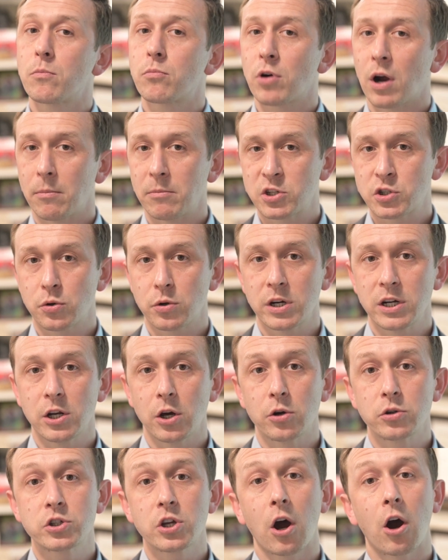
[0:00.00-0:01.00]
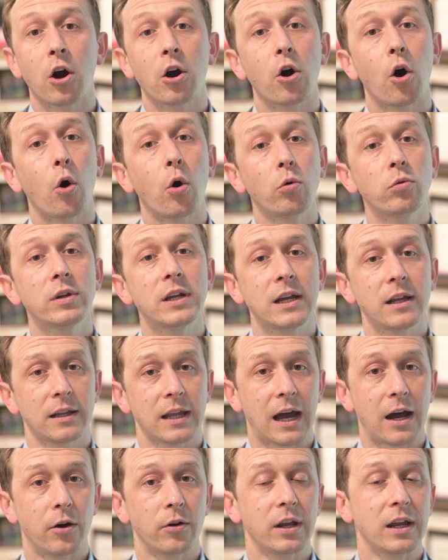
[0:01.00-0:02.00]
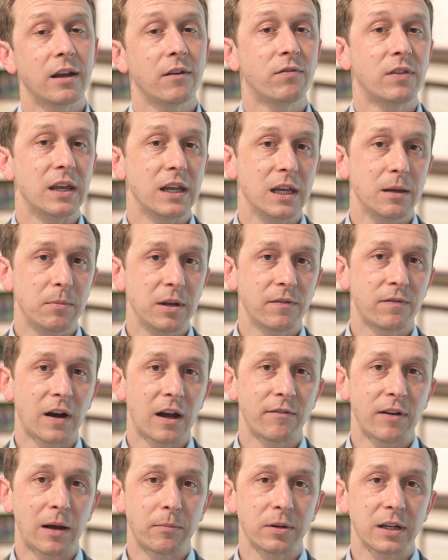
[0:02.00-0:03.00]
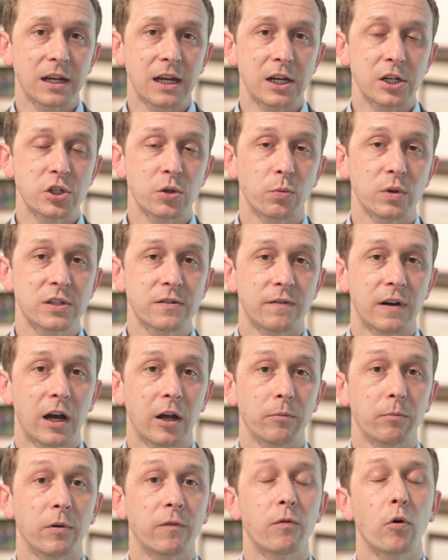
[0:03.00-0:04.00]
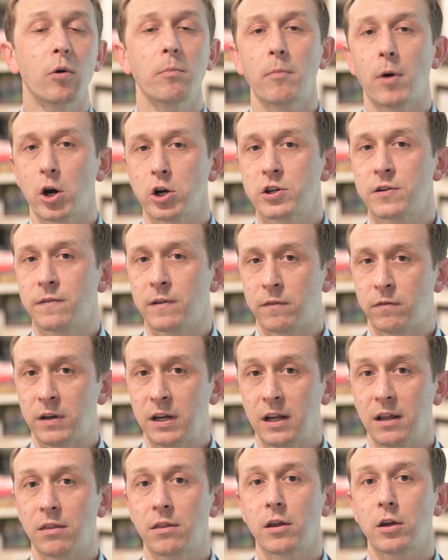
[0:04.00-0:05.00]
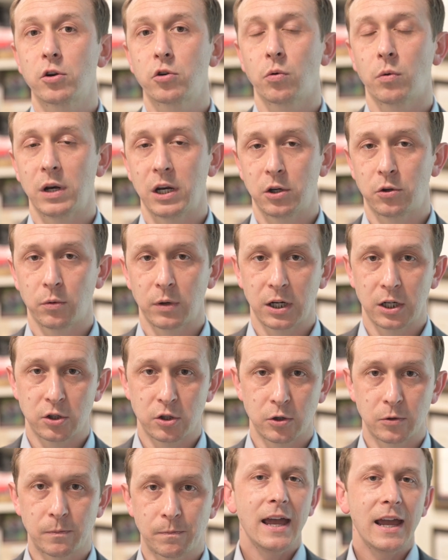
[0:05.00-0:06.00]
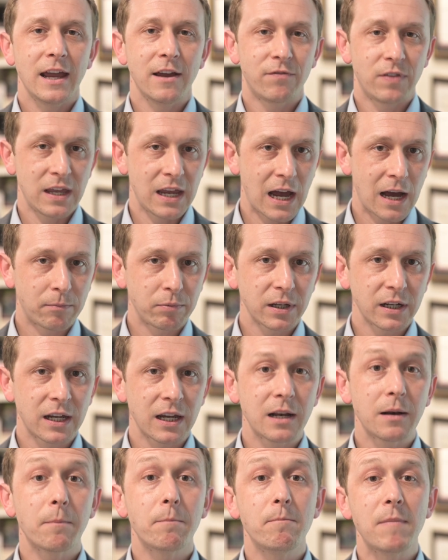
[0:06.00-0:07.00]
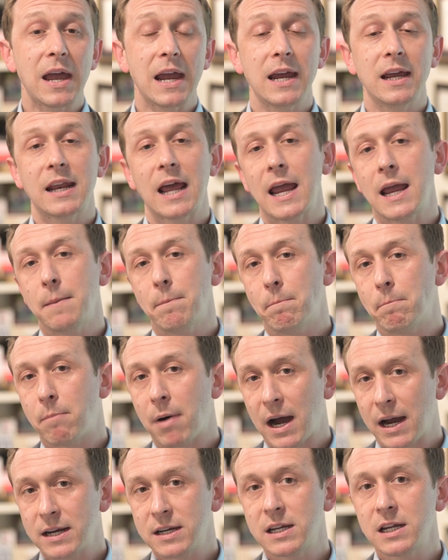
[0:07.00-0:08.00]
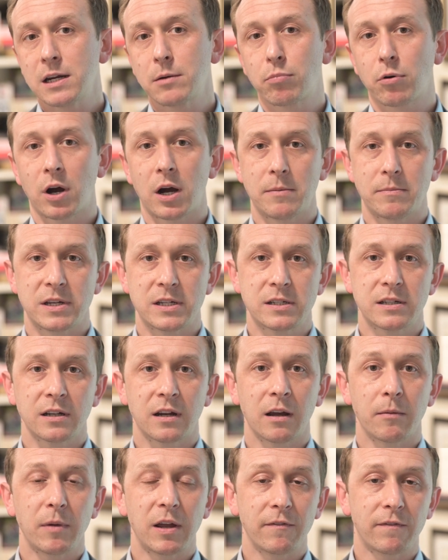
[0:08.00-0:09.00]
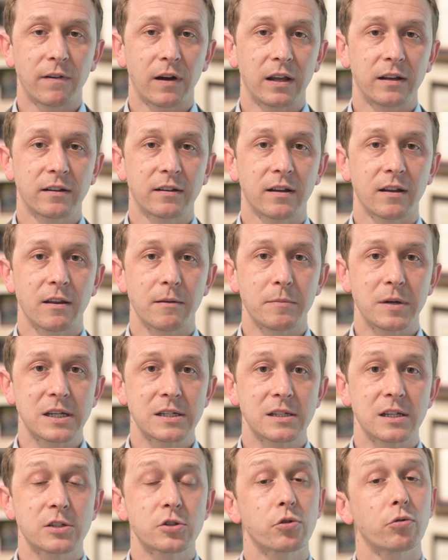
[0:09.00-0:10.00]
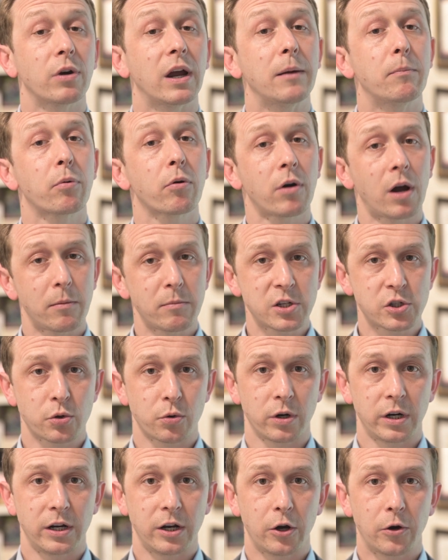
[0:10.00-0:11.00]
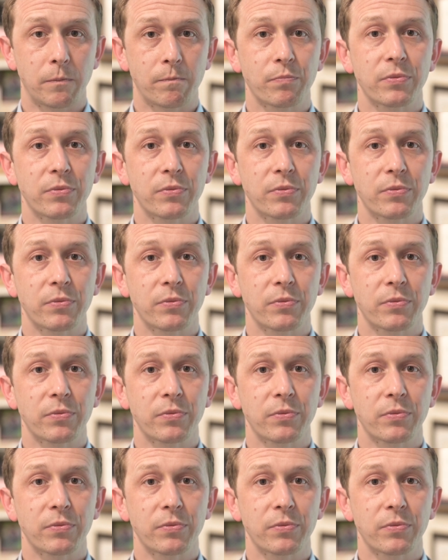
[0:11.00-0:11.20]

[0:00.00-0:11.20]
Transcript: Promissory notes are only allowed if the EB-5 application was filed before March 15, 2022. If the applicant made a binding promise to commit funds to the business through a promissory note,